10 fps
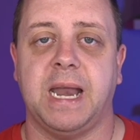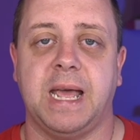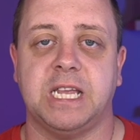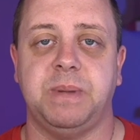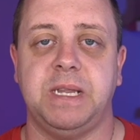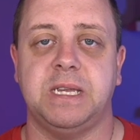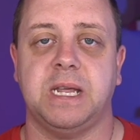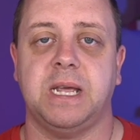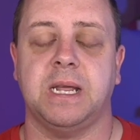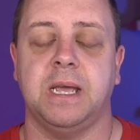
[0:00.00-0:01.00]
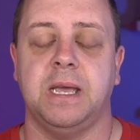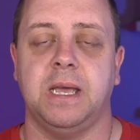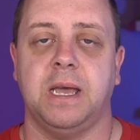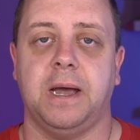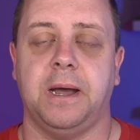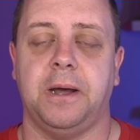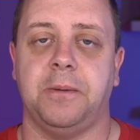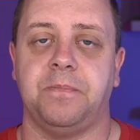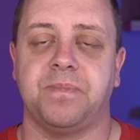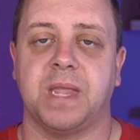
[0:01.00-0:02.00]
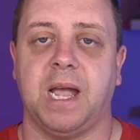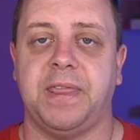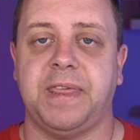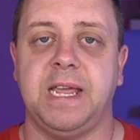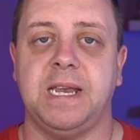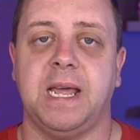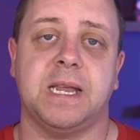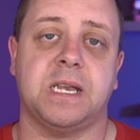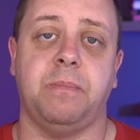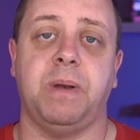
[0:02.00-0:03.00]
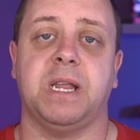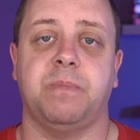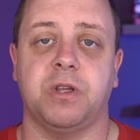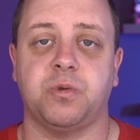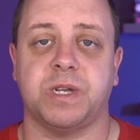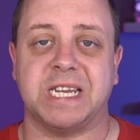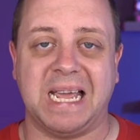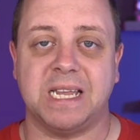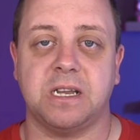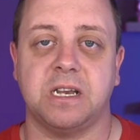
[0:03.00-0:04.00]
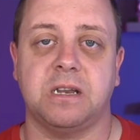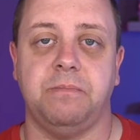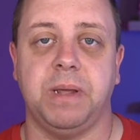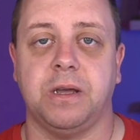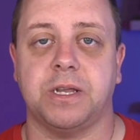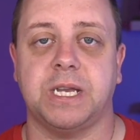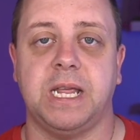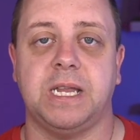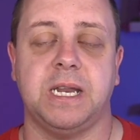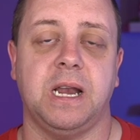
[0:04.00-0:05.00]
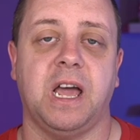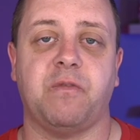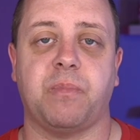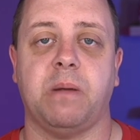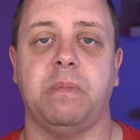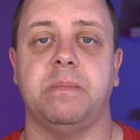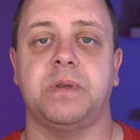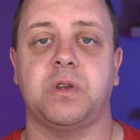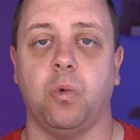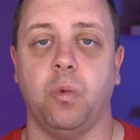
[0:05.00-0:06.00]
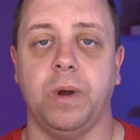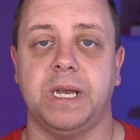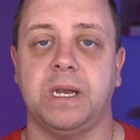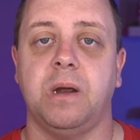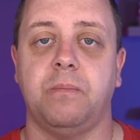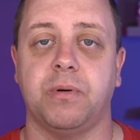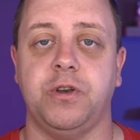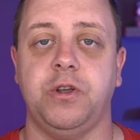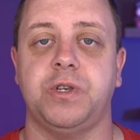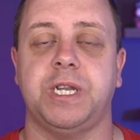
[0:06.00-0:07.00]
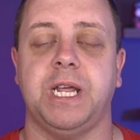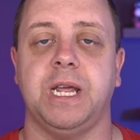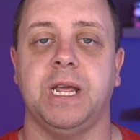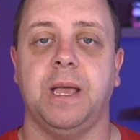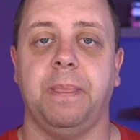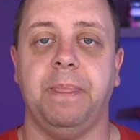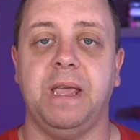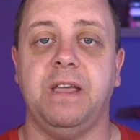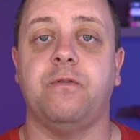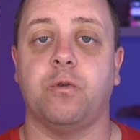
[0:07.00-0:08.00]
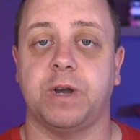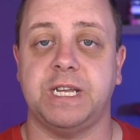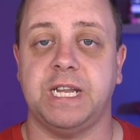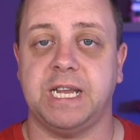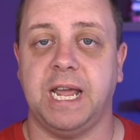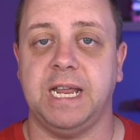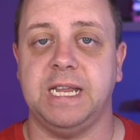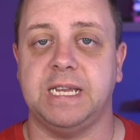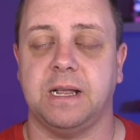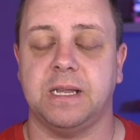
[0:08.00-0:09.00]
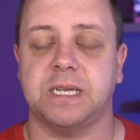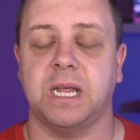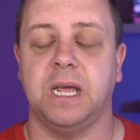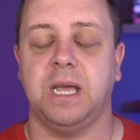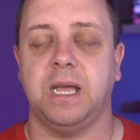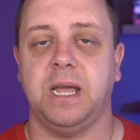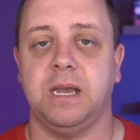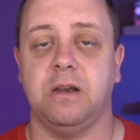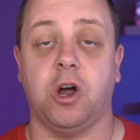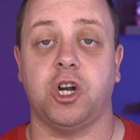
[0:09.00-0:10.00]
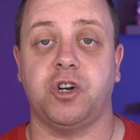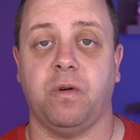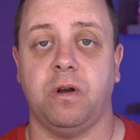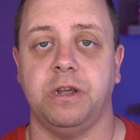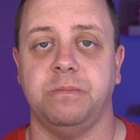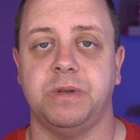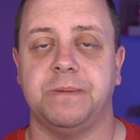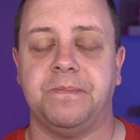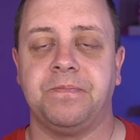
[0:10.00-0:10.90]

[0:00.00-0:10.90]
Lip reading: has been said. I think that the Plaid Plus was cancelled because they still have problems with producing the 4680 cells in large volumes.